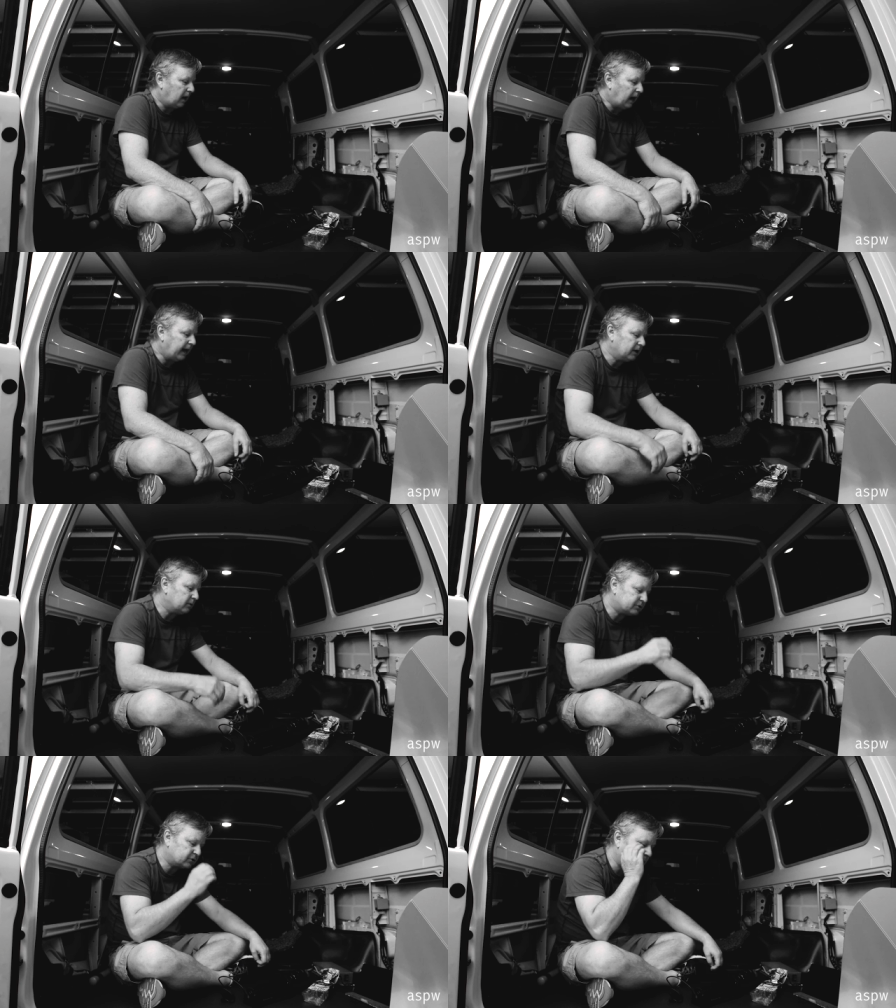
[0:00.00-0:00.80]
I
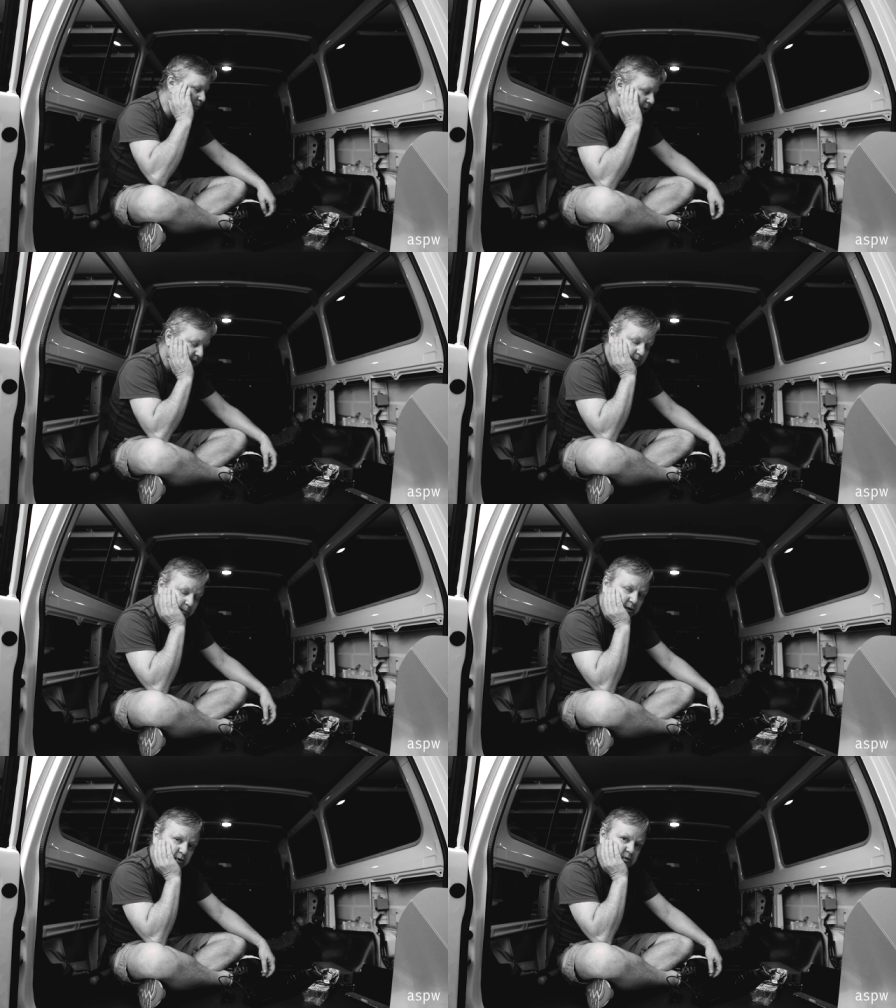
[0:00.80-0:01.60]
don't stop working
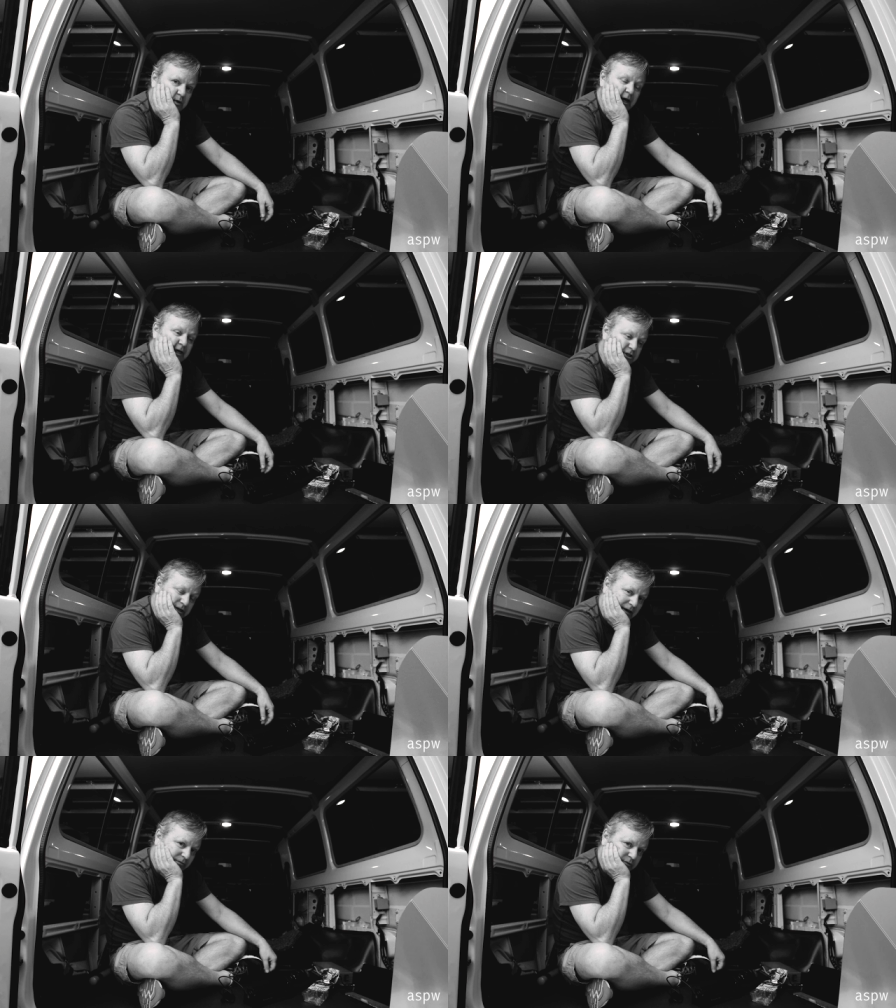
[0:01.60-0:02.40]
because
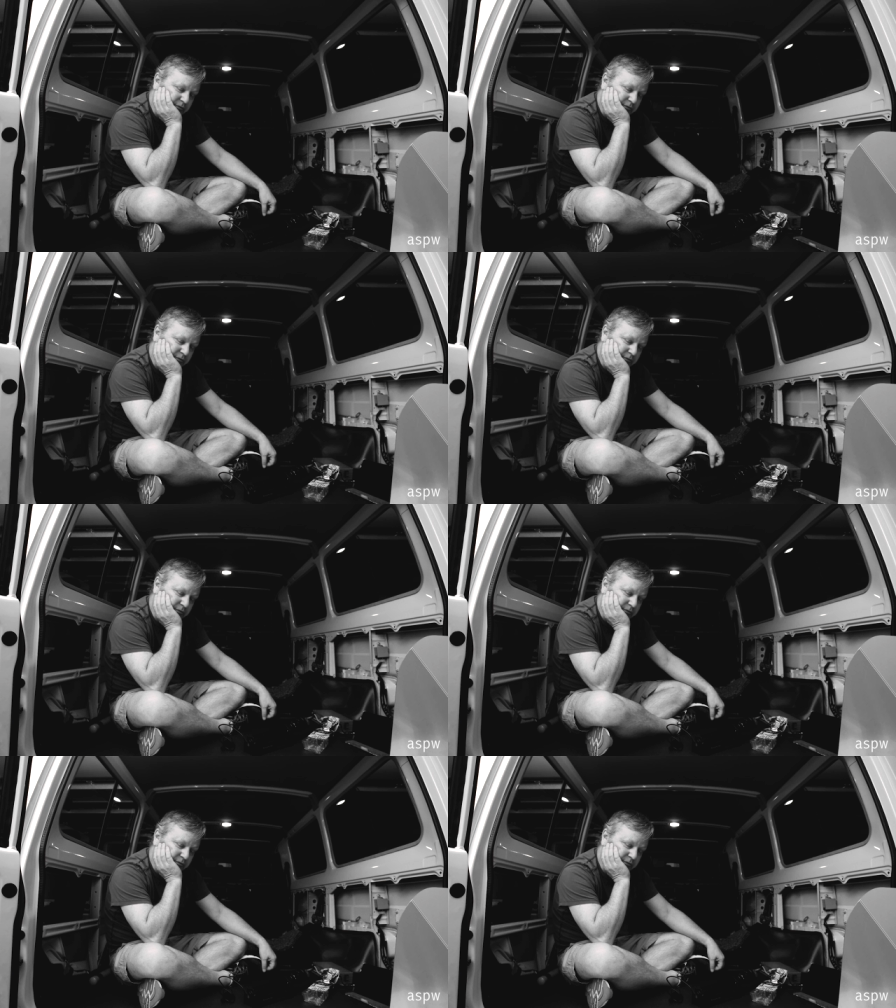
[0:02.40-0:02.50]
actually having